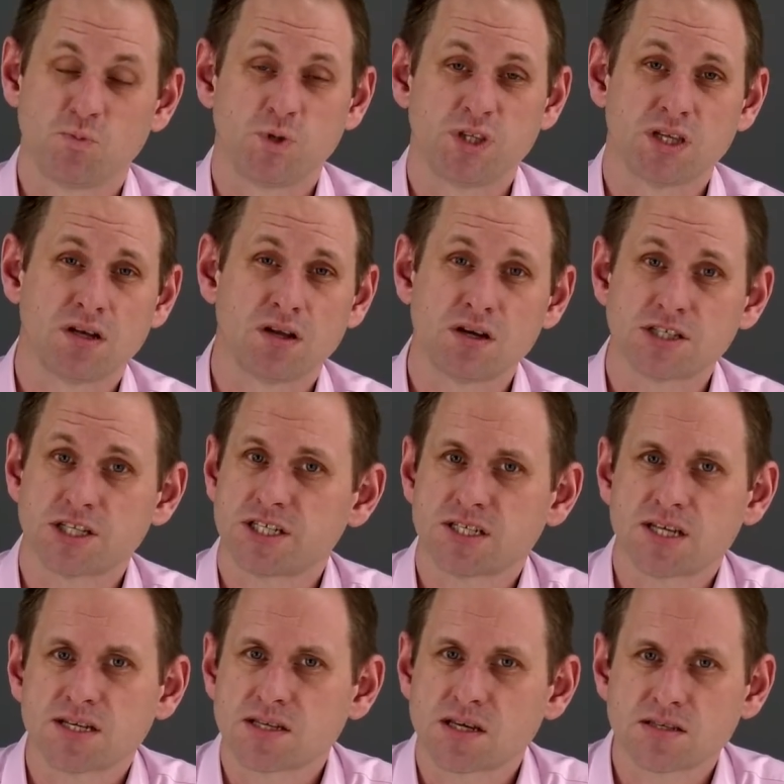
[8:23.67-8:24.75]
with the
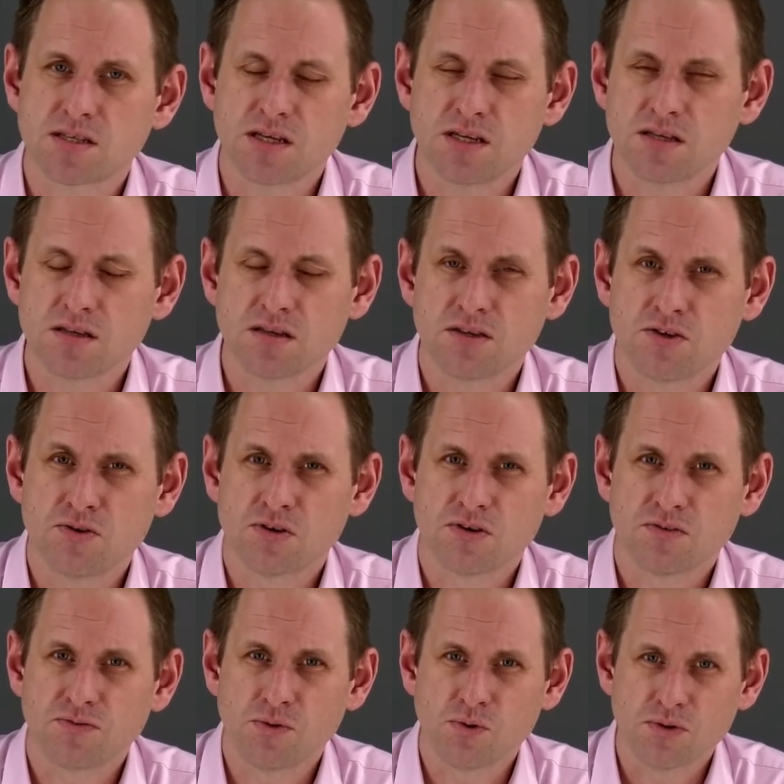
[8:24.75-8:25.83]
largest SSD that you
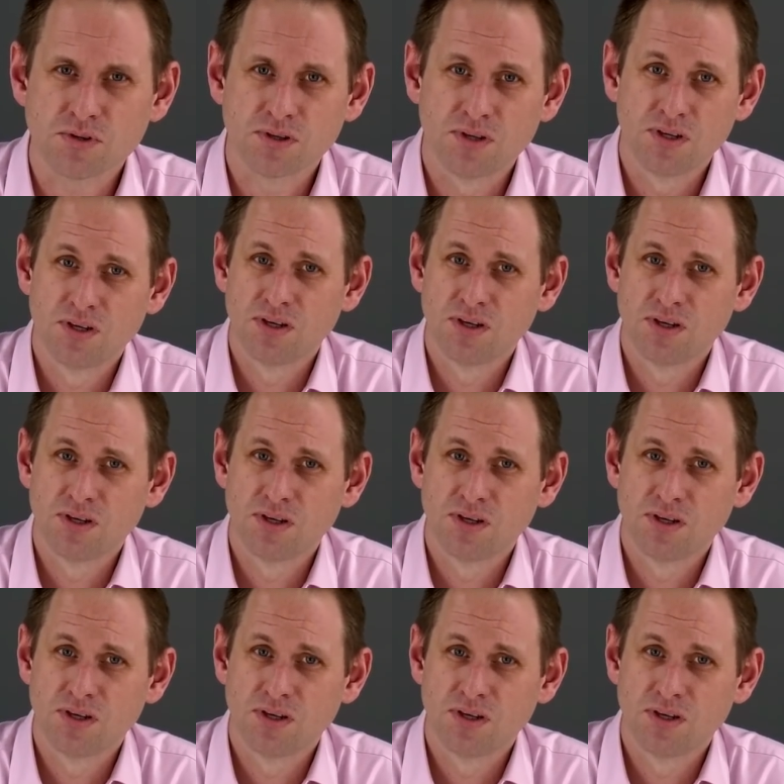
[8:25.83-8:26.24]
can afford.